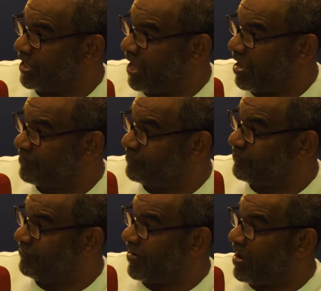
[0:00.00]
they
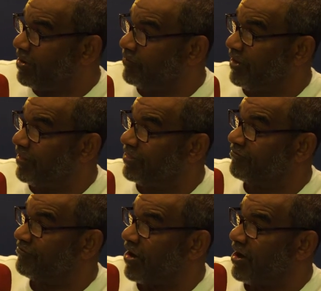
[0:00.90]
haven't found in
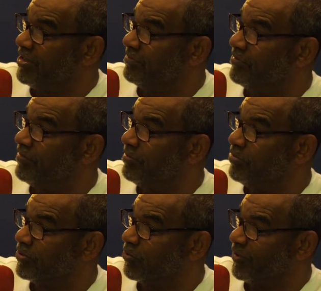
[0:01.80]
the volume of the
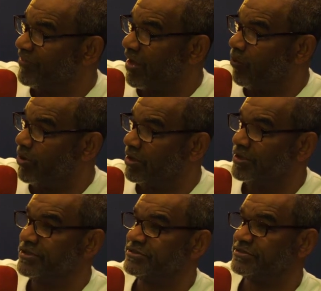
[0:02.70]
book what that will
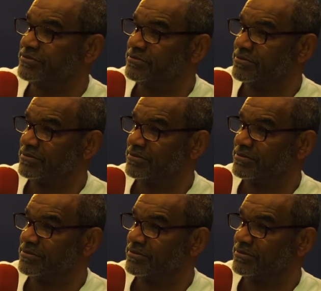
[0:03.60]
is.